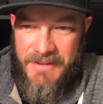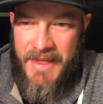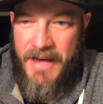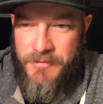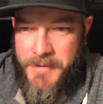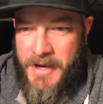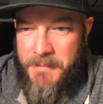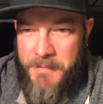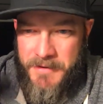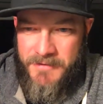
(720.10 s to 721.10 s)
last
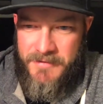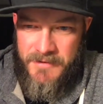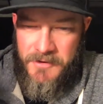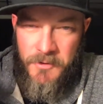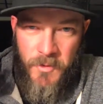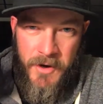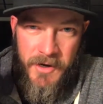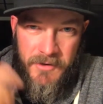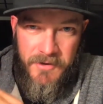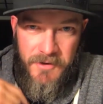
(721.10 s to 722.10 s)
minute, but still
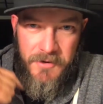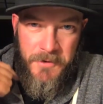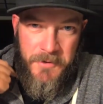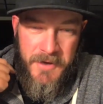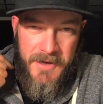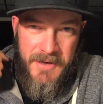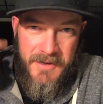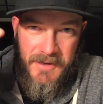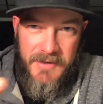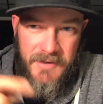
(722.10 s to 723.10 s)
wanted to
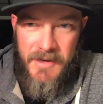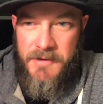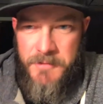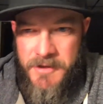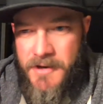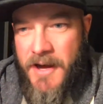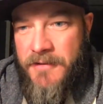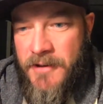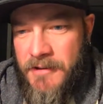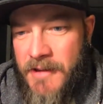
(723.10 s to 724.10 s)
get together with you
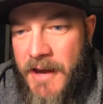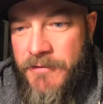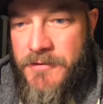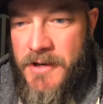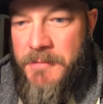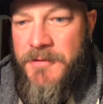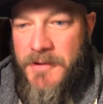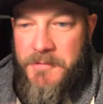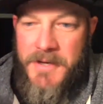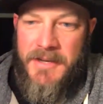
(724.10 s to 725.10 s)
guys on a live stream so
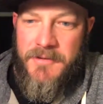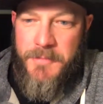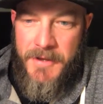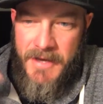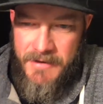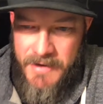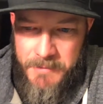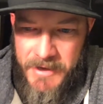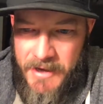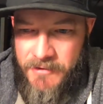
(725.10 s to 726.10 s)
that we could spend that
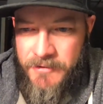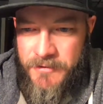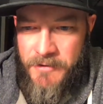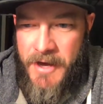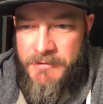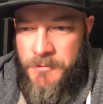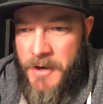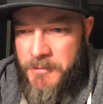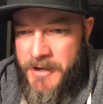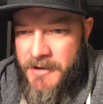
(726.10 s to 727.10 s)
time together. So that's
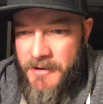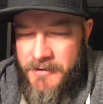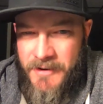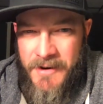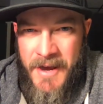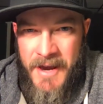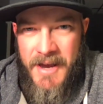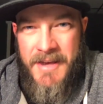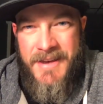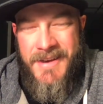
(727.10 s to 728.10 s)
why we're here
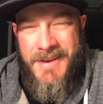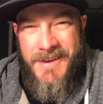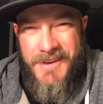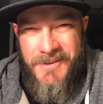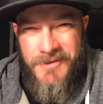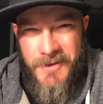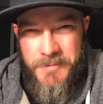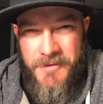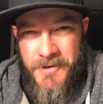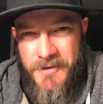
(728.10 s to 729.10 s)
tonight in
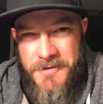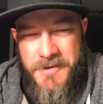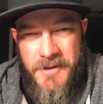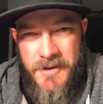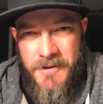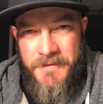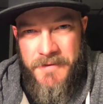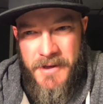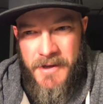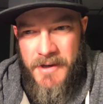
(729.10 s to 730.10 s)
substitution
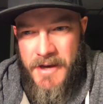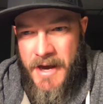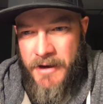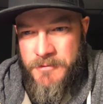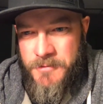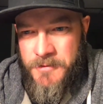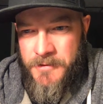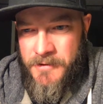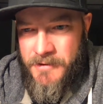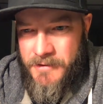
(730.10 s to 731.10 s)
of the
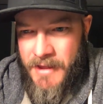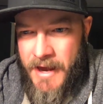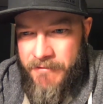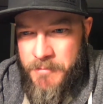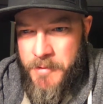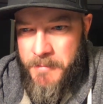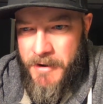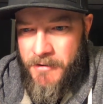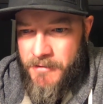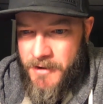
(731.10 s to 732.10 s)
actual live
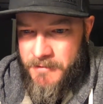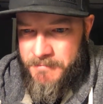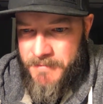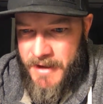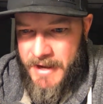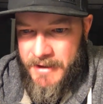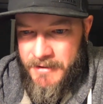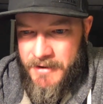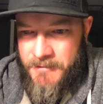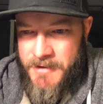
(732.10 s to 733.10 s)
premiere that I
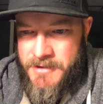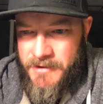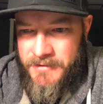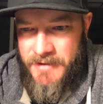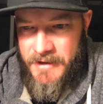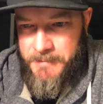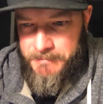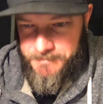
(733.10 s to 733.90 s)
had originally set up.